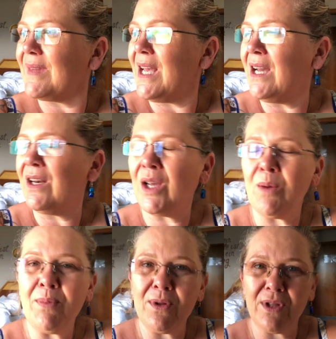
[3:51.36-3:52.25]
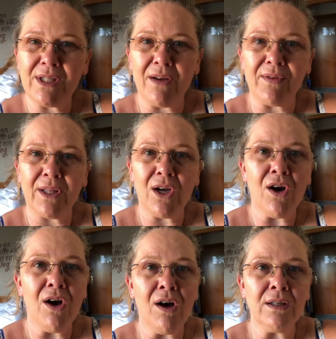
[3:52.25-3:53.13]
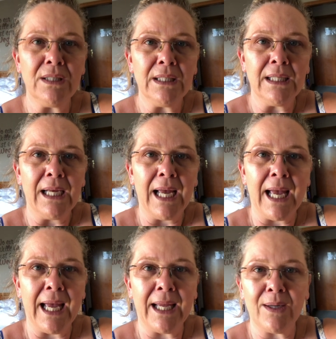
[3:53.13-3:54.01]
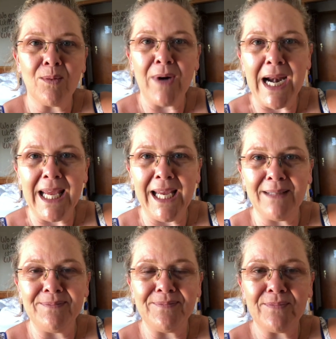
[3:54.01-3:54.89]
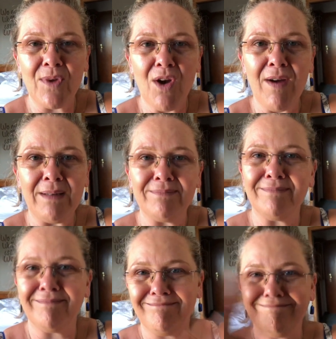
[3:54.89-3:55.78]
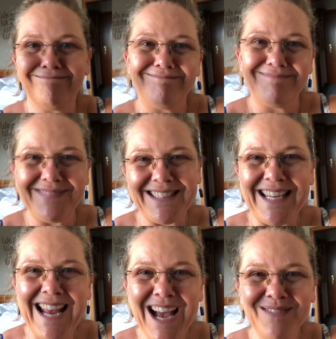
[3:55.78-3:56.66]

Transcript: I gotta go put the stuff in the car and we're out of here. All right, see